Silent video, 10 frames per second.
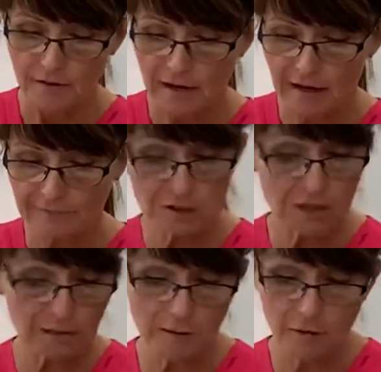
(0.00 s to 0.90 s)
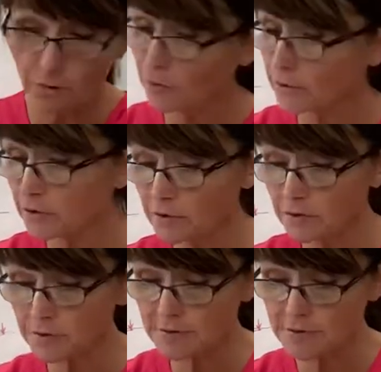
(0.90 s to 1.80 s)
I've checked my
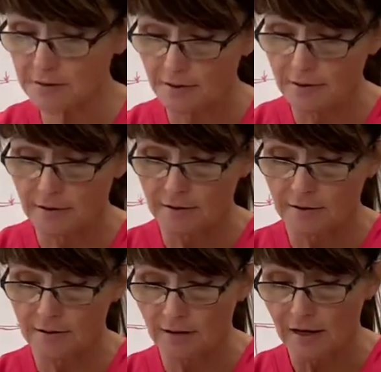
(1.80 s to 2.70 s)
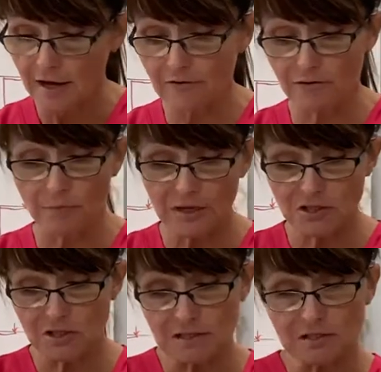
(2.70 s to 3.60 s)
orders. If a
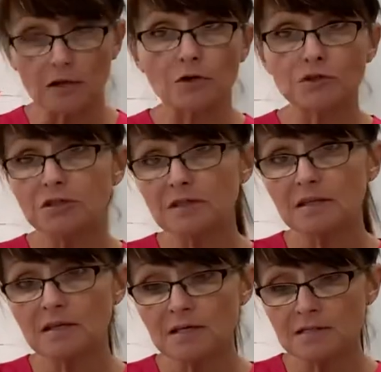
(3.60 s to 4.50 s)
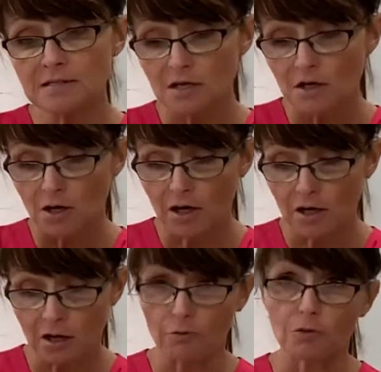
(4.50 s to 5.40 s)
patient is allergic to this, uh,
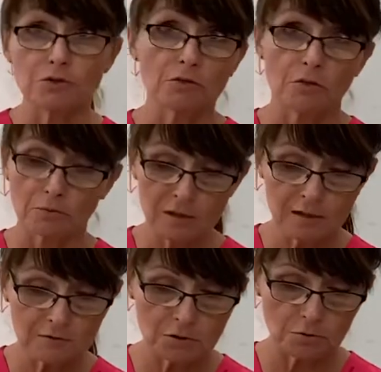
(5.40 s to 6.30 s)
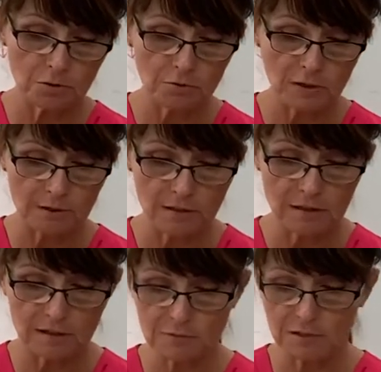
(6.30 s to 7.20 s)
of course you don't wanna give it. You wanna
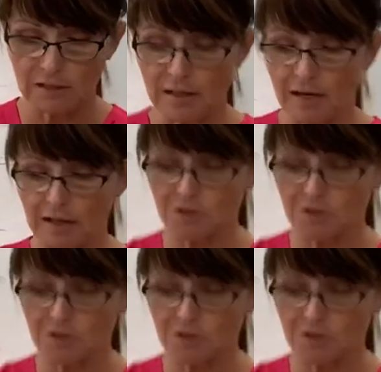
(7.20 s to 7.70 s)
recommend them to get a